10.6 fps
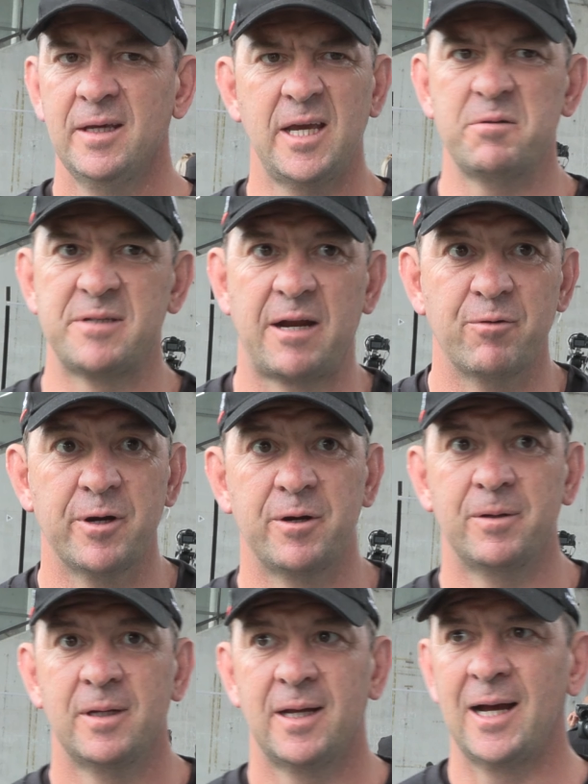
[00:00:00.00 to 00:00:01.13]
Yeah, it was unreal.
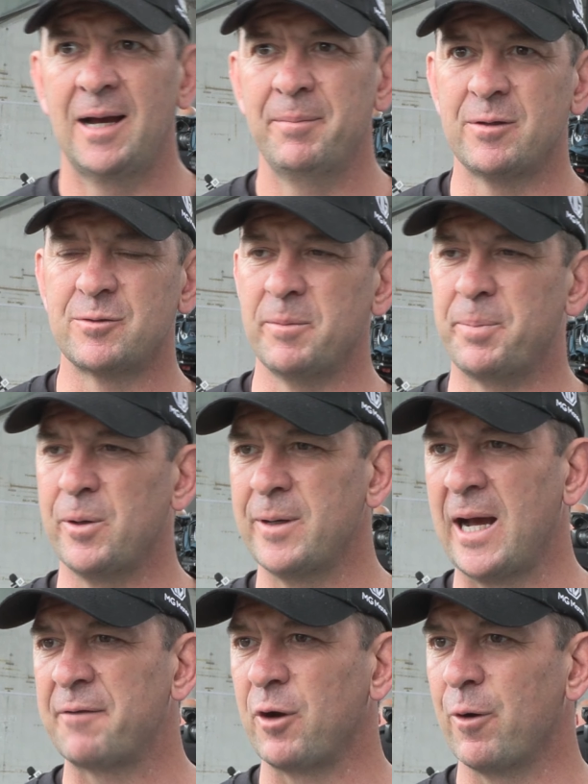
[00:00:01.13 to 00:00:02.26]
Um, it was very important
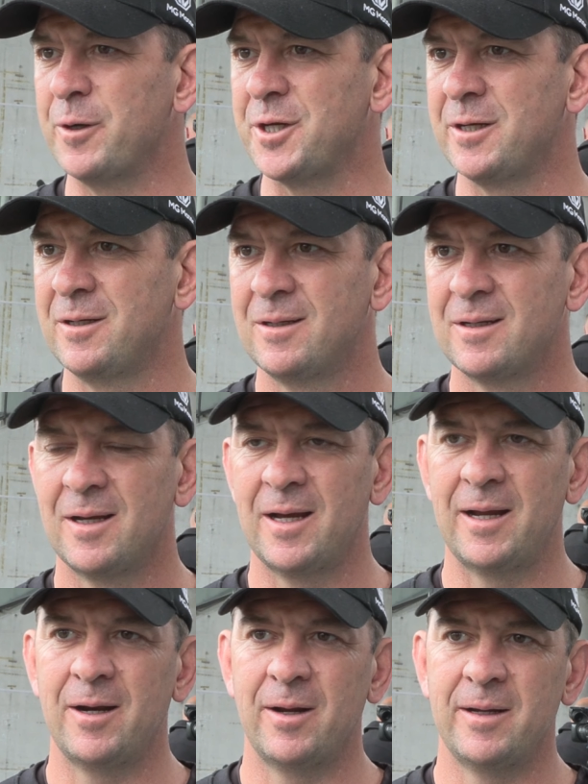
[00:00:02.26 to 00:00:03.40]
after Origin
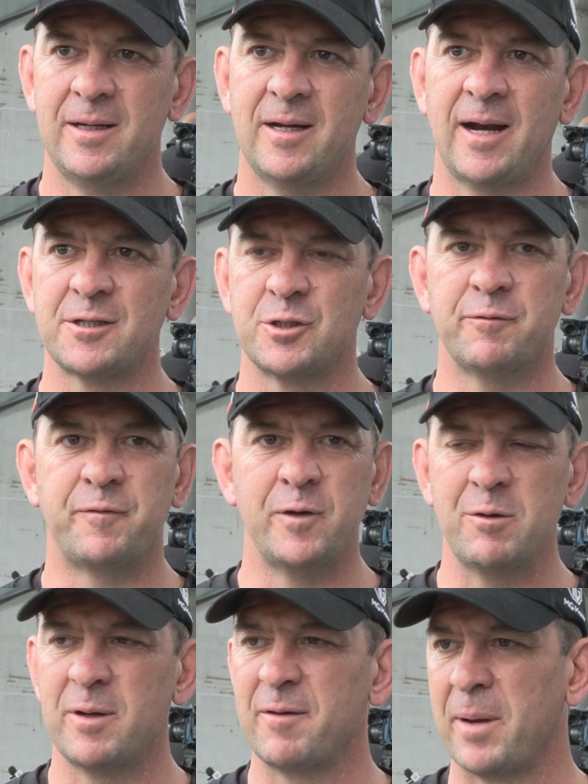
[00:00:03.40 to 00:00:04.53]
and, and international
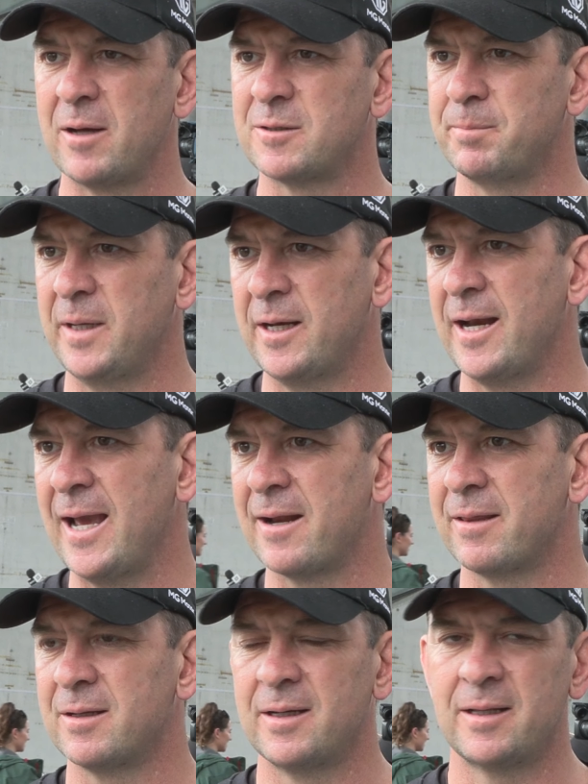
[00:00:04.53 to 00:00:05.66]
footy where your blokes in and out
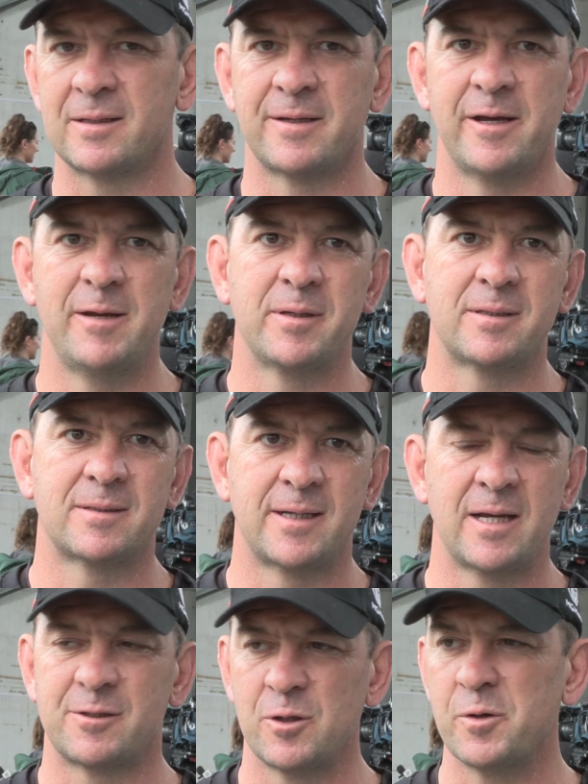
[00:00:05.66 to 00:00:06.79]
of the, of the team and, to
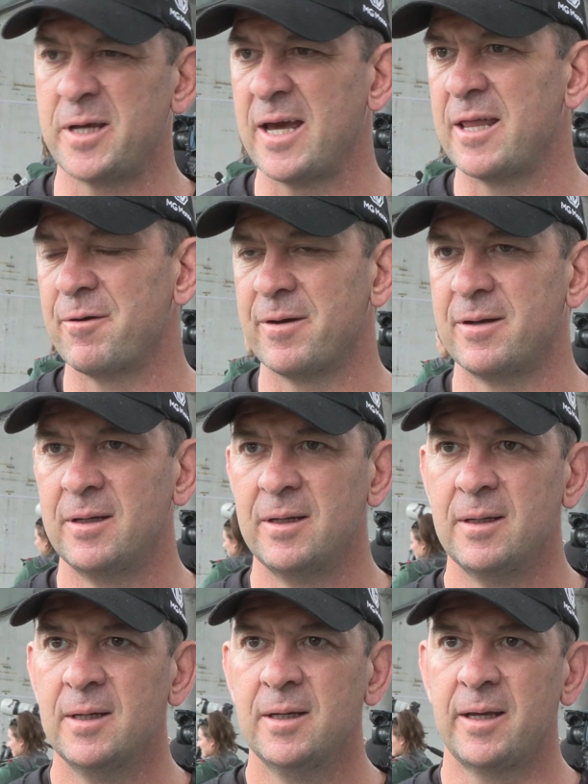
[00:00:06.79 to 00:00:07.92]
get us all together and,
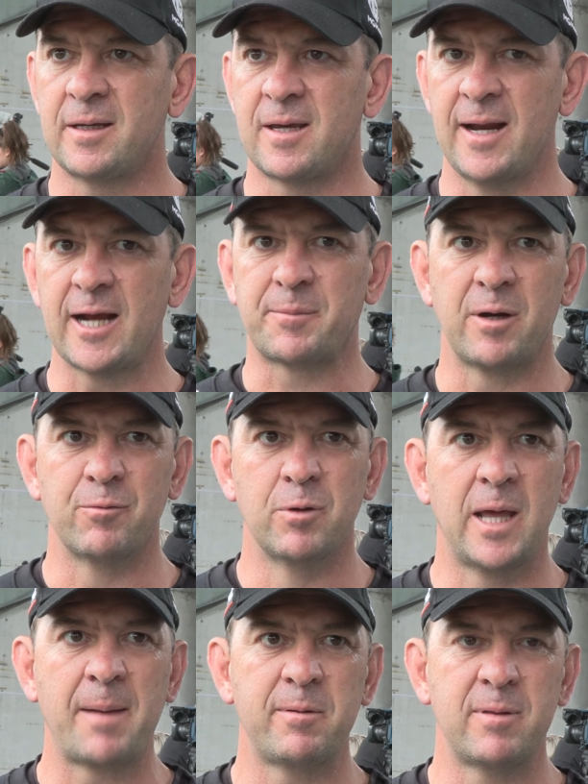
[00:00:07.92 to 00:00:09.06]
and connect. But I'm
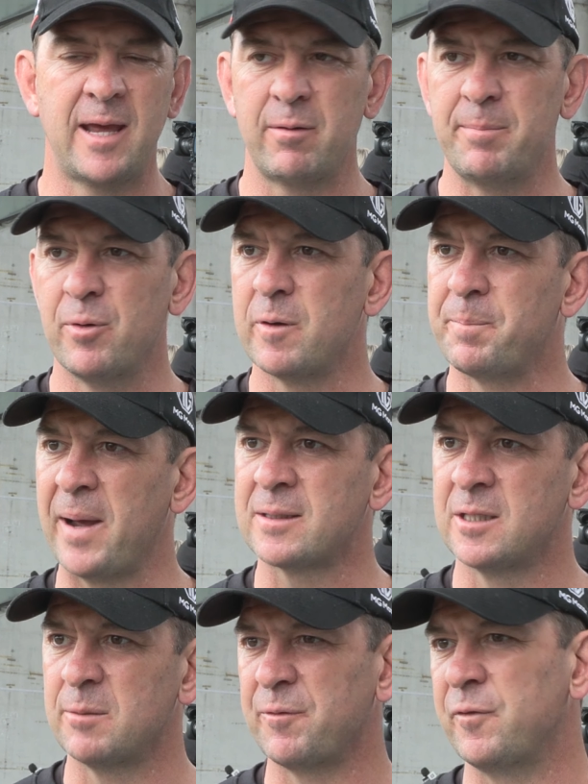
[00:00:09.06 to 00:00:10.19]
really happy with how we brought it back
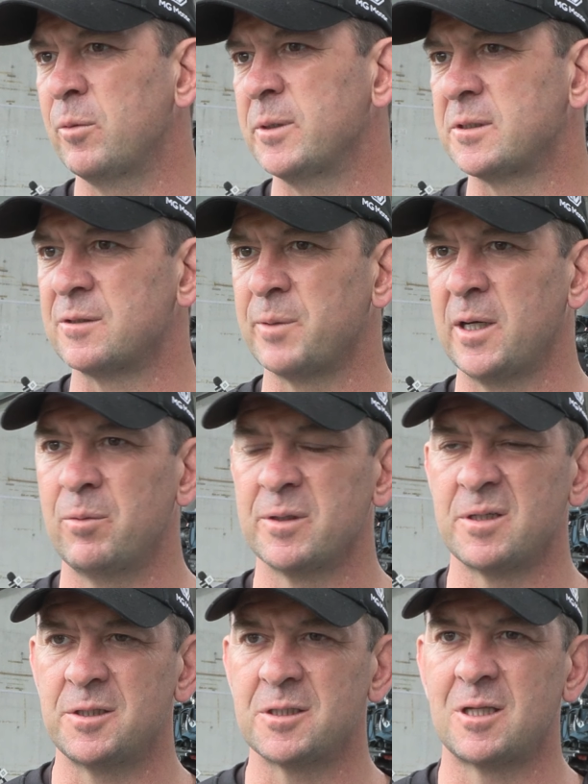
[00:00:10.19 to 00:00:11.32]
to the performance as well. It
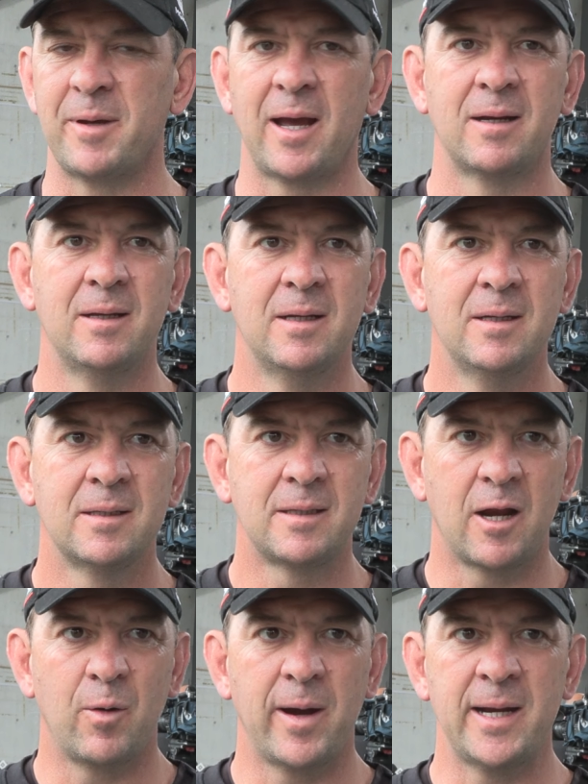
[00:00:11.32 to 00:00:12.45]
wasn't just about
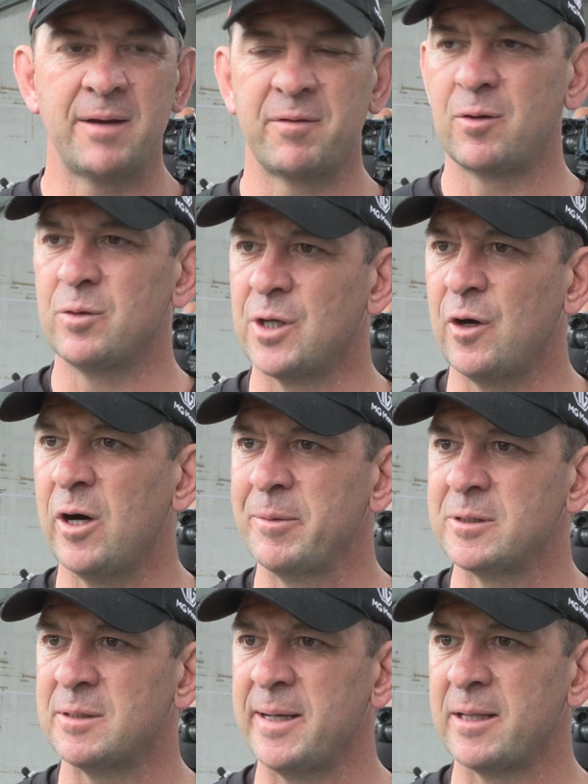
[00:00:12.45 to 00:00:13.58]
going away and having a good time, it
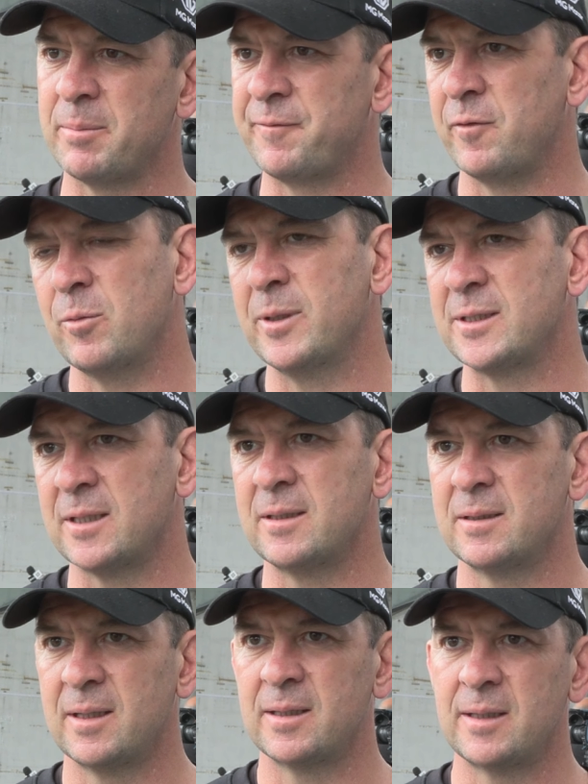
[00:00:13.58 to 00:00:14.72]
was about the performance
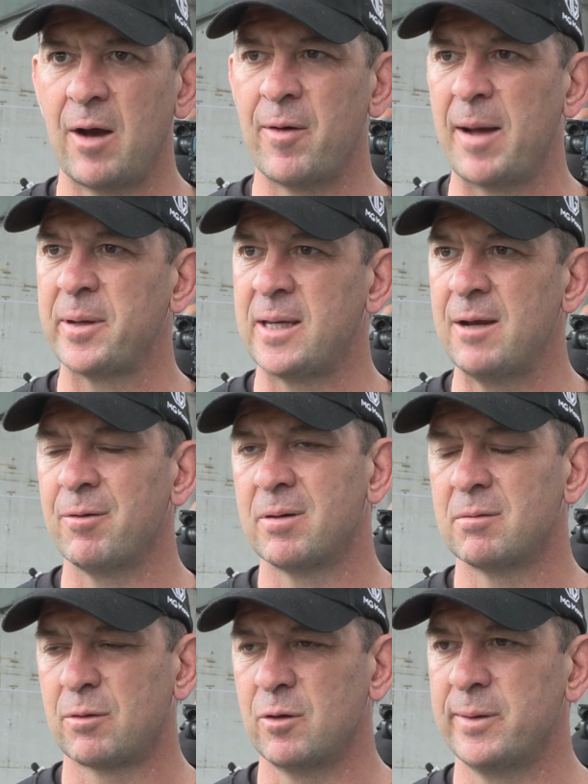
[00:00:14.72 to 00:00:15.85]
and, and going up a gear, and
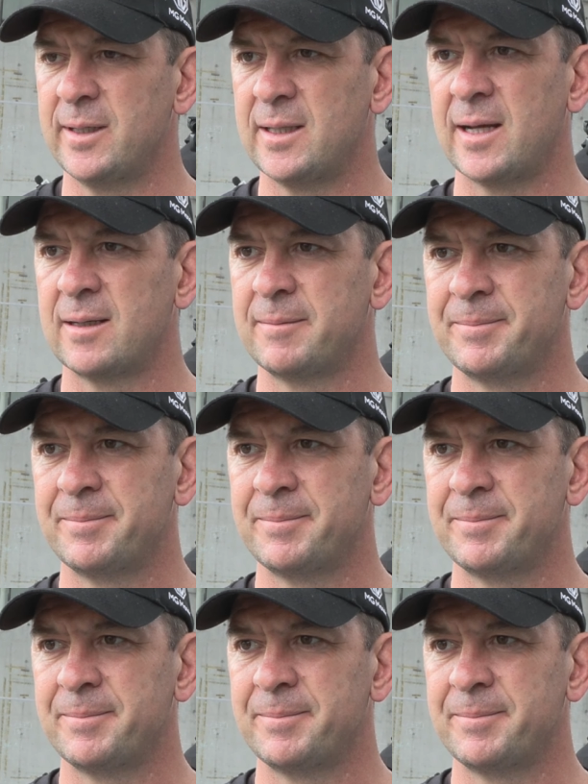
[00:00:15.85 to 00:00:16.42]
I thought we did that.